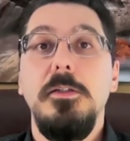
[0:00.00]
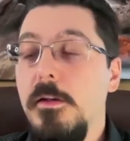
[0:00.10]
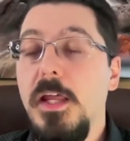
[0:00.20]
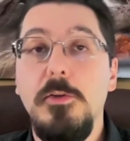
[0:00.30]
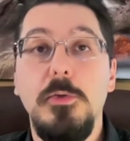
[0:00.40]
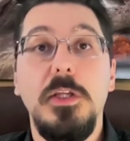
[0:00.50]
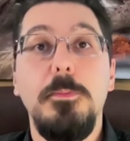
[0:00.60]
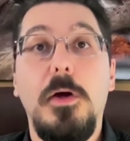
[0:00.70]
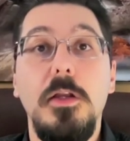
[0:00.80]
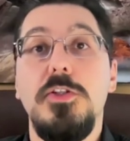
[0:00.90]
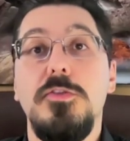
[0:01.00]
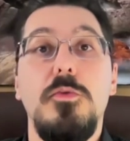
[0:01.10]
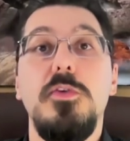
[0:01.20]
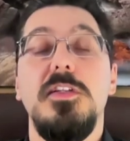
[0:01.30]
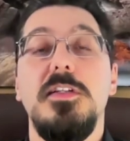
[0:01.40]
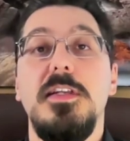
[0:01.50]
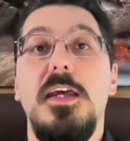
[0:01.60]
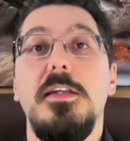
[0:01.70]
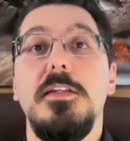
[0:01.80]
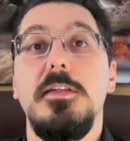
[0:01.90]
now you get punished for
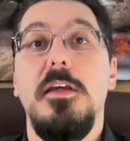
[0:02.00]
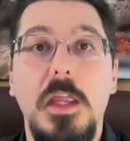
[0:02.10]
success,